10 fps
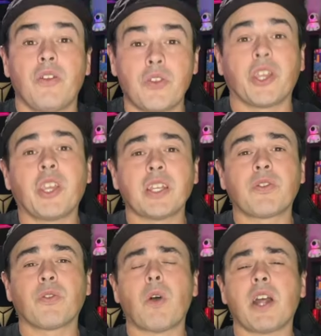Thank you
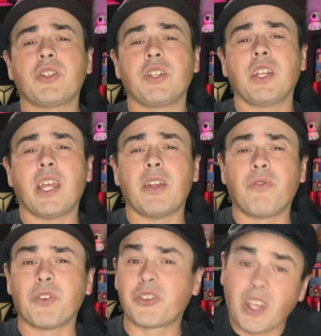guys for watching, and if
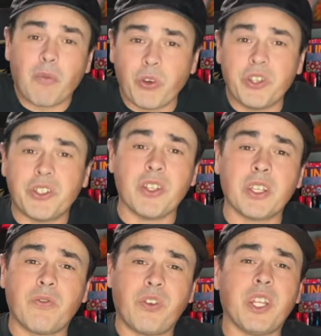for some reason
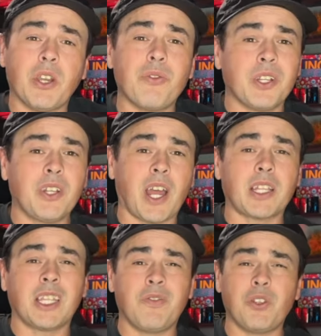this video did
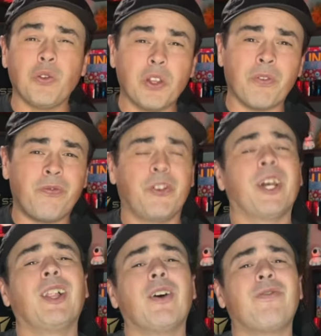not give you the
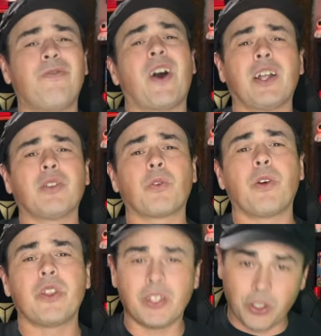fill of
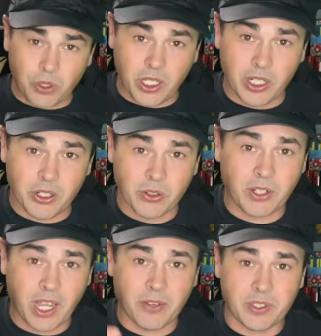Fauntleroy that you need in your
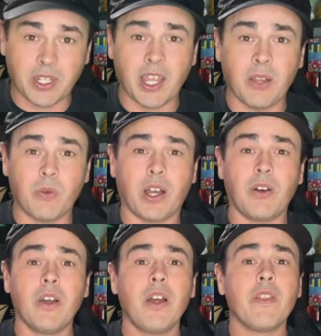life today,
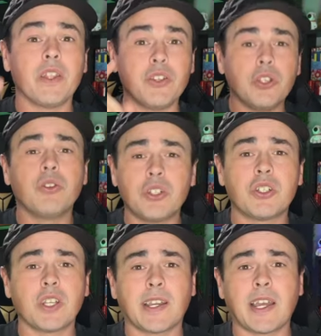well, then you
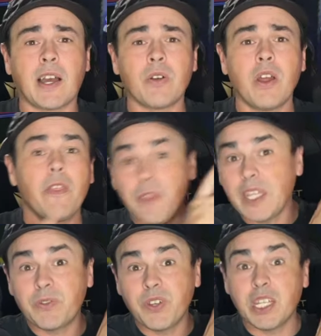should check out
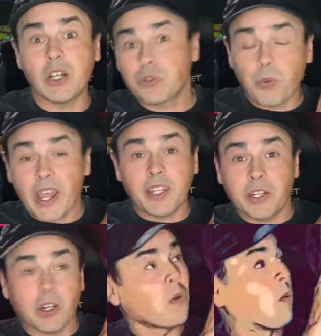these videos right
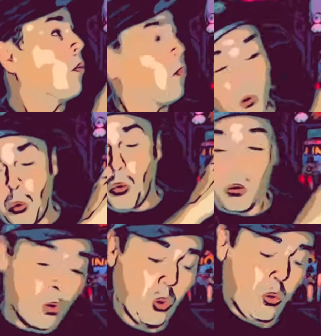here.
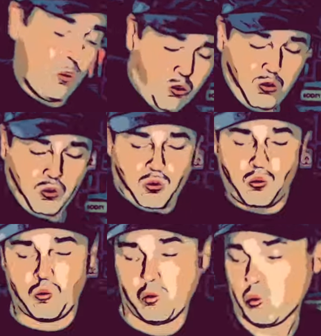Personal worth is not what a
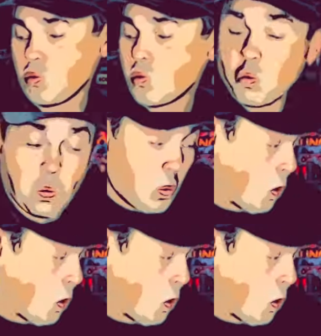person is worth.